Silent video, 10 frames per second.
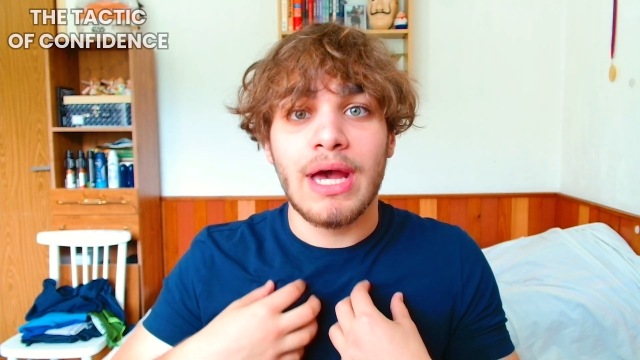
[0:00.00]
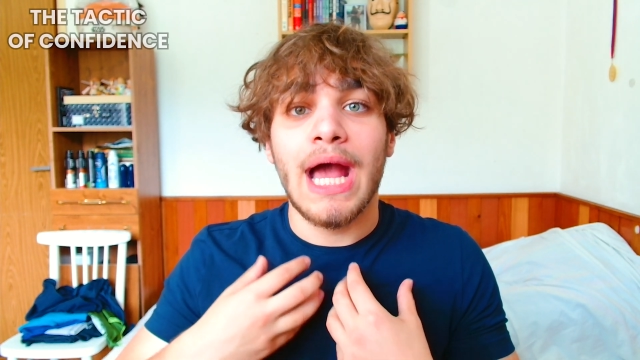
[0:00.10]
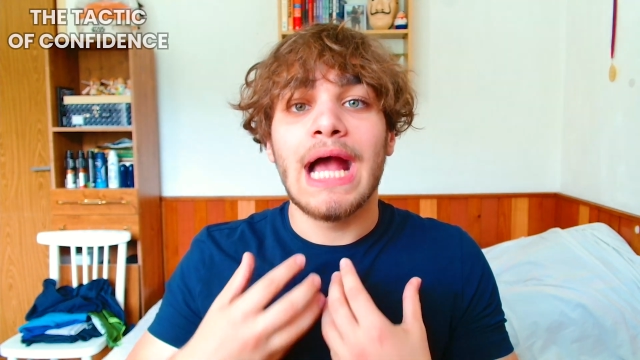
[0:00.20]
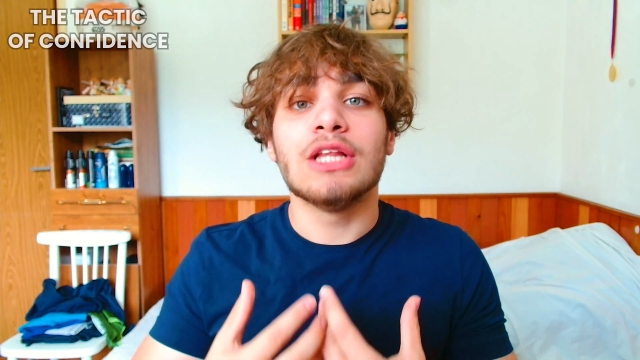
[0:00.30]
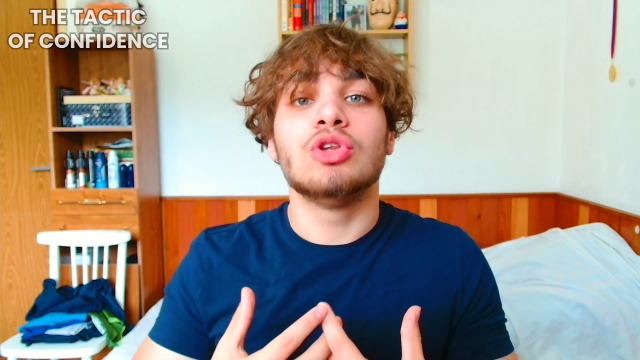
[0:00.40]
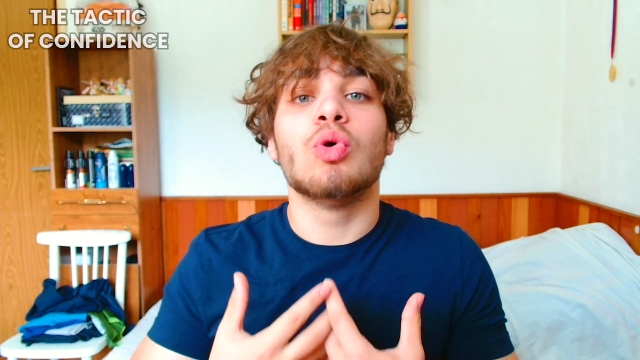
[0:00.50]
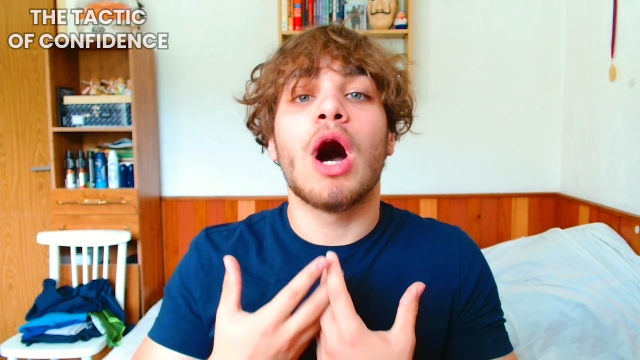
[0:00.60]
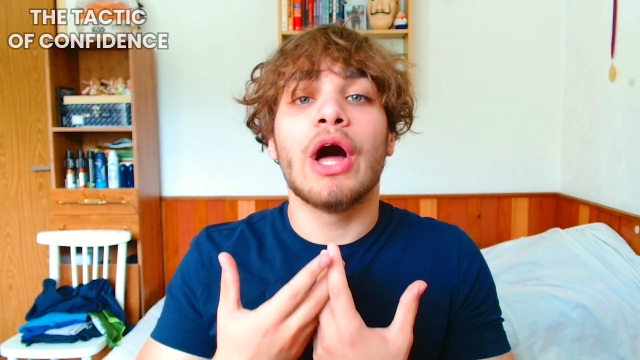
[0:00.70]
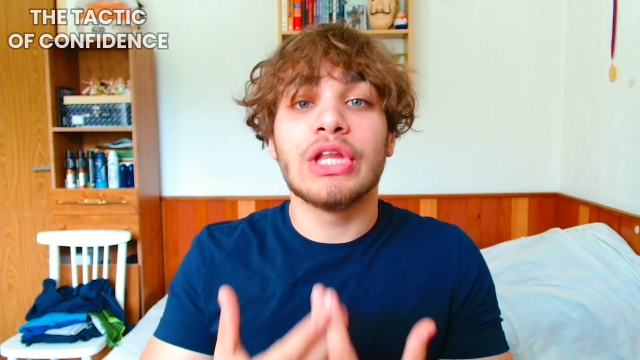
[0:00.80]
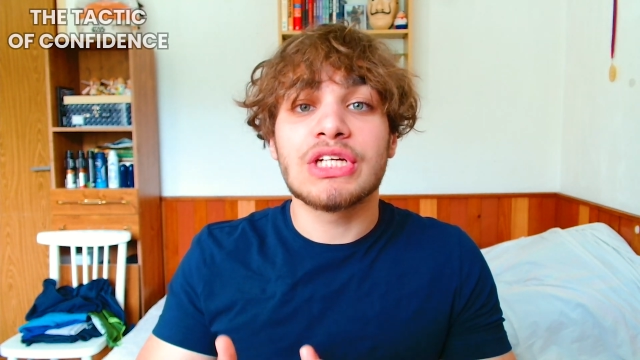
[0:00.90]
and to
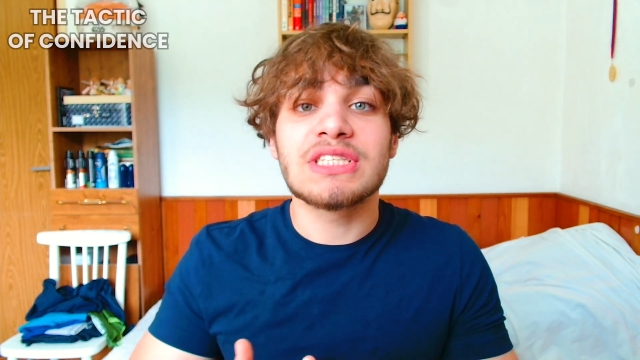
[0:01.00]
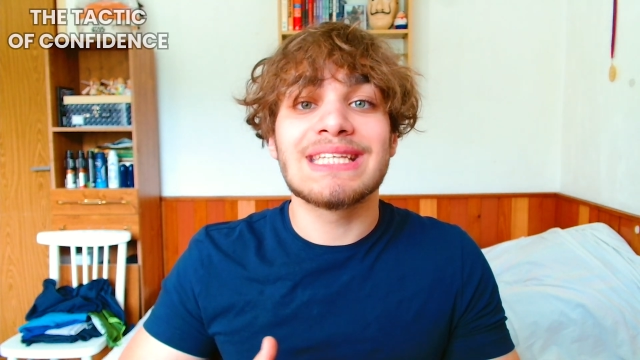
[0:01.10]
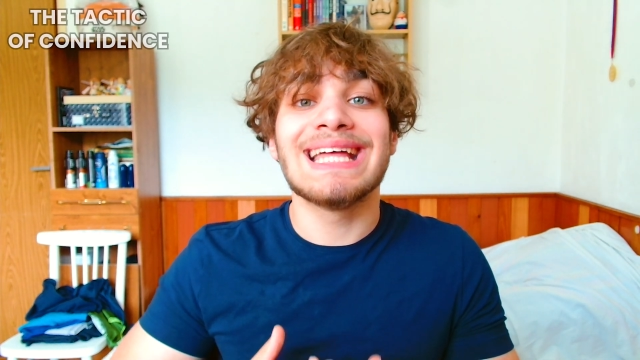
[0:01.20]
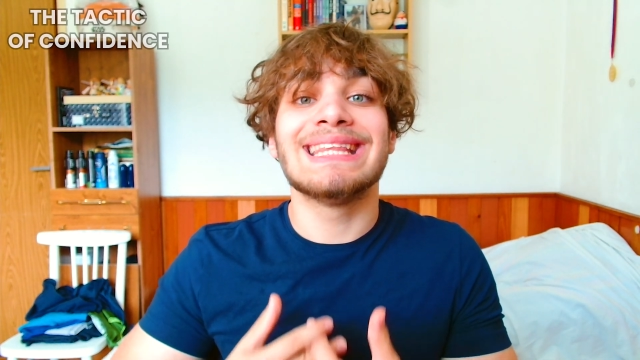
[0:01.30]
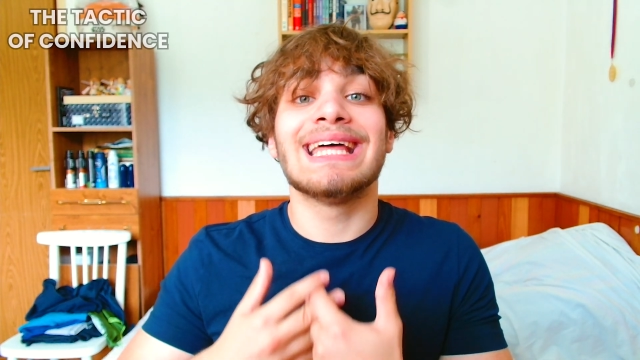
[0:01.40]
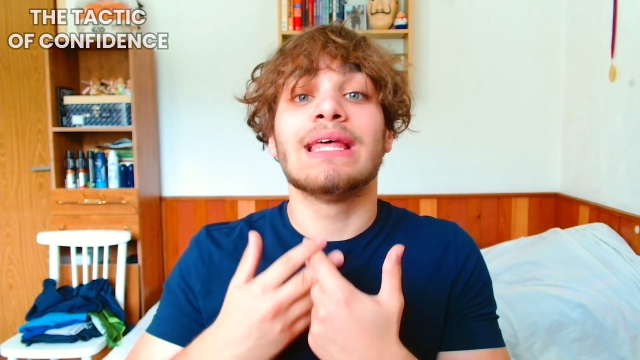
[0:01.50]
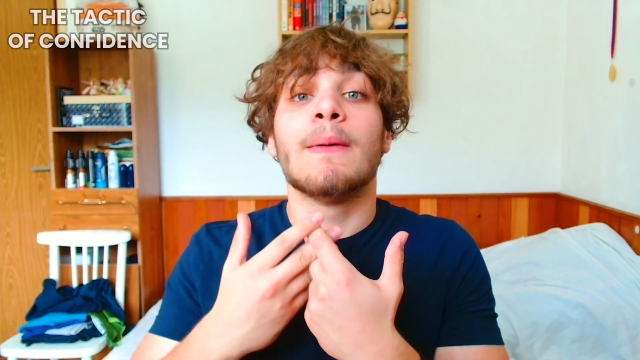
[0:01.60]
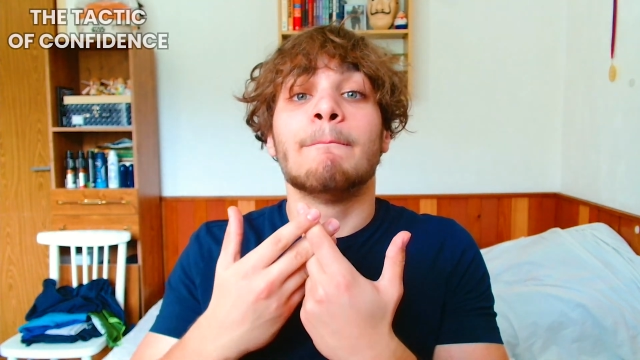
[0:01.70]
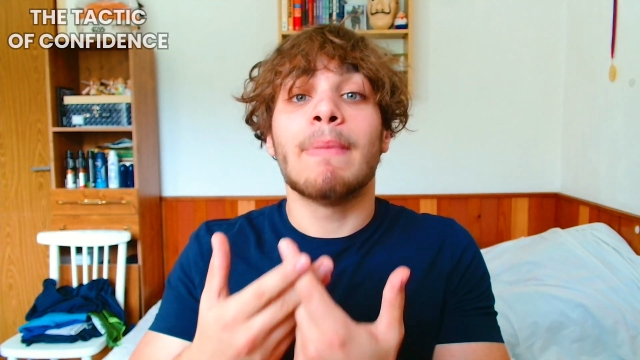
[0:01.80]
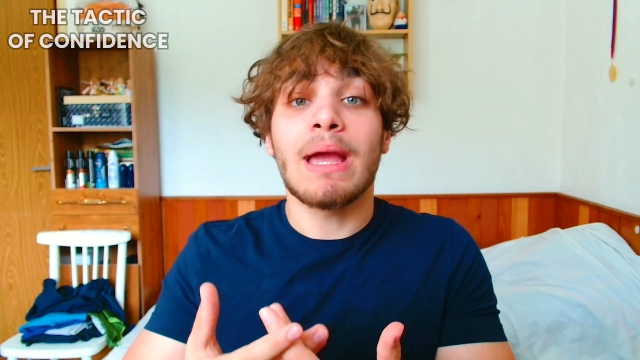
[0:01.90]
understand that
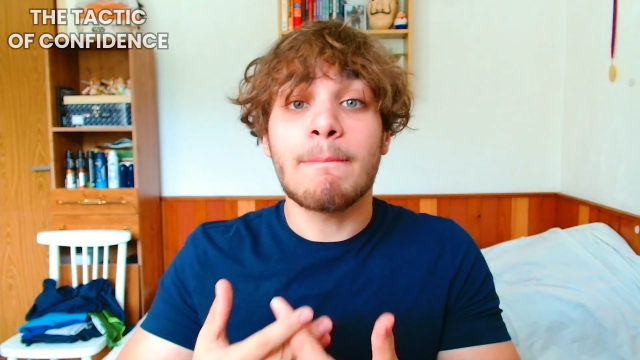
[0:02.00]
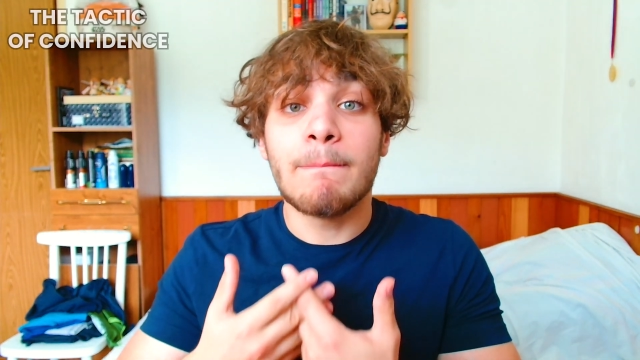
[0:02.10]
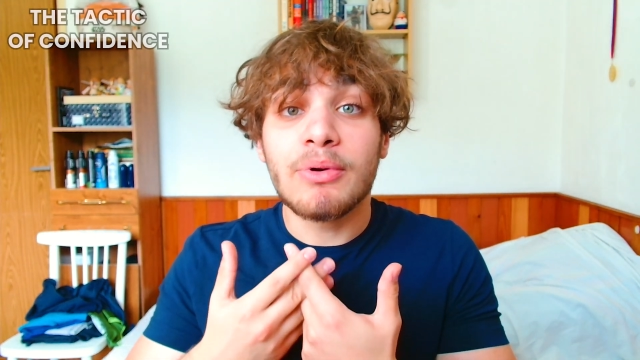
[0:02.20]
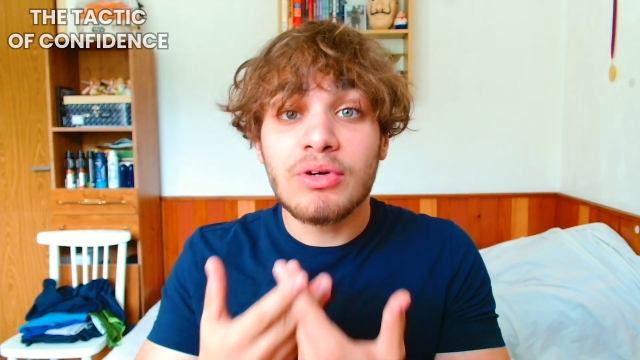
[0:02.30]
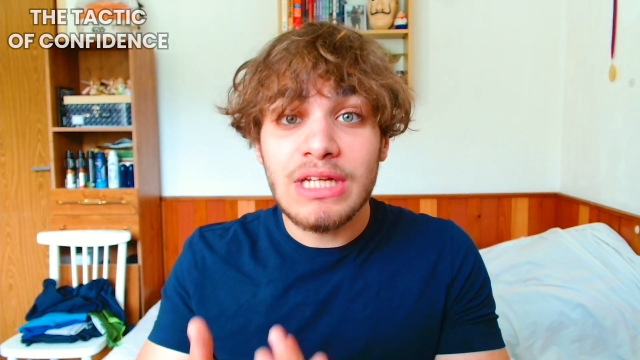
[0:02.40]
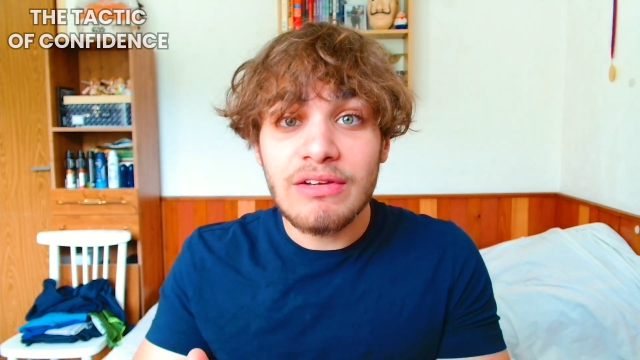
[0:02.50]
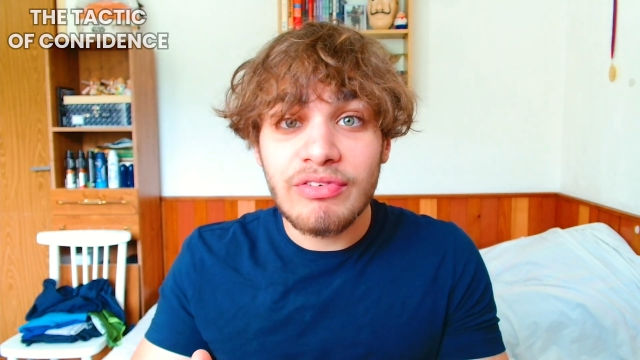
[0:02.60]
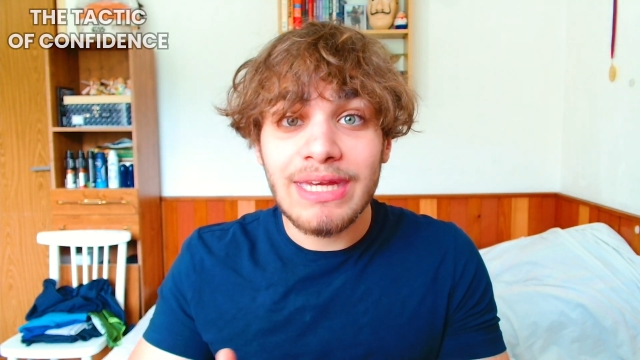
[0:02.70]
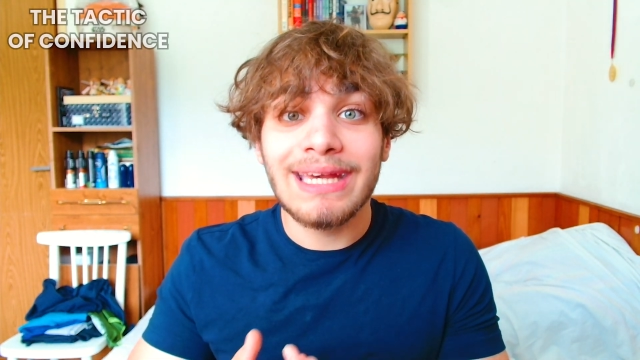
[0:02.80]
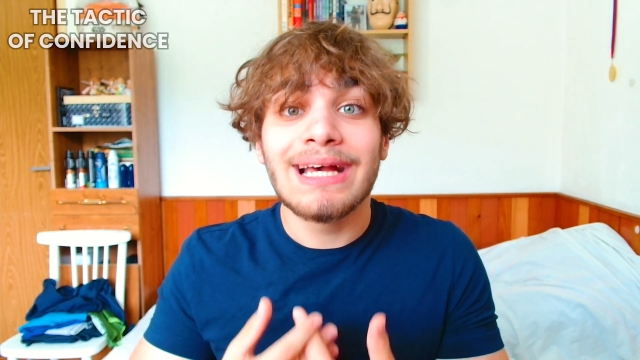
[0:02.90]
my
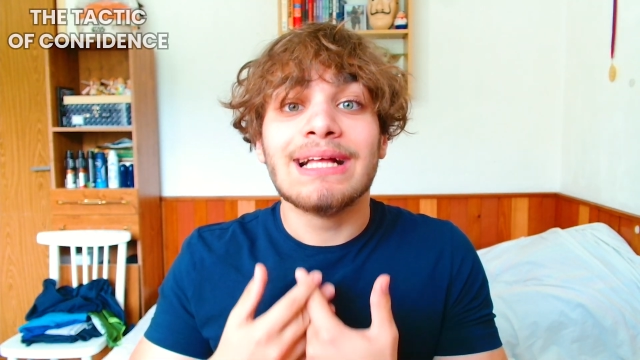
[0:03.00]
breathing